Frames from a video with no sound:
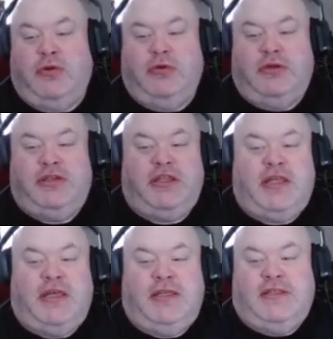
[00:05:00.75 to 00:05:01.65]
Holy shit,
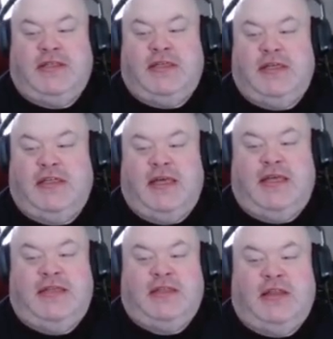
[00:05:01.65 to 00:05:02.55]
that is
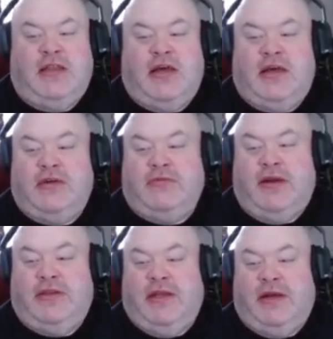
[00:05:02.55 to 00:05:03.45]
that is a lot
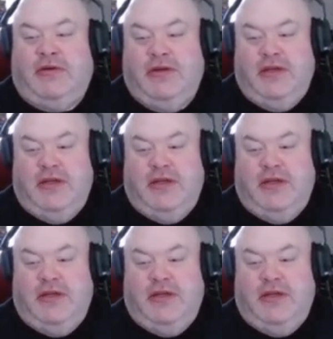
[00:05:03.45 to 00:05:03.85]
right there.